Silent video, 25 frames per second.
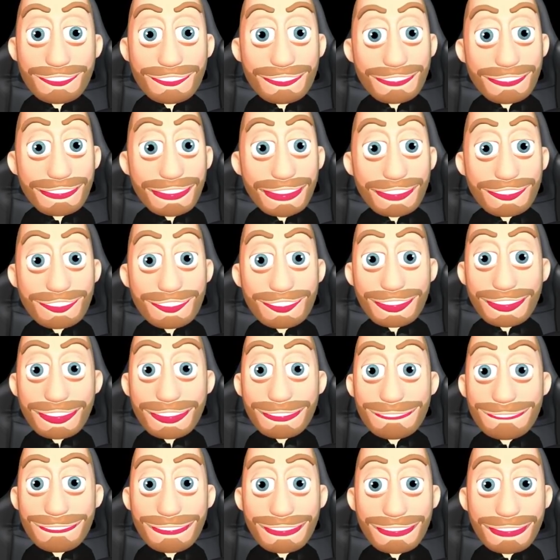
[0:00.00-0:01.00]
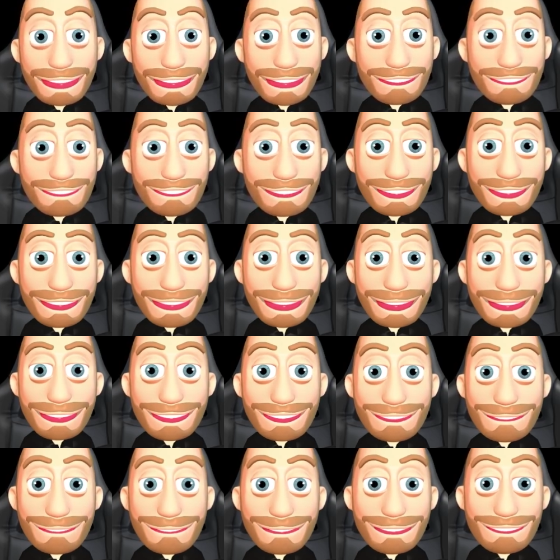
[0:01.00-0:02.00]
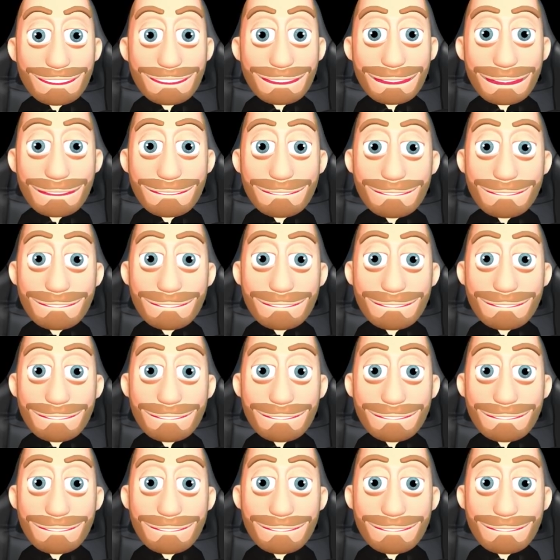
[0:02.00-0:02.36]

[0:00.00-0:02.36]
We had this all ready, and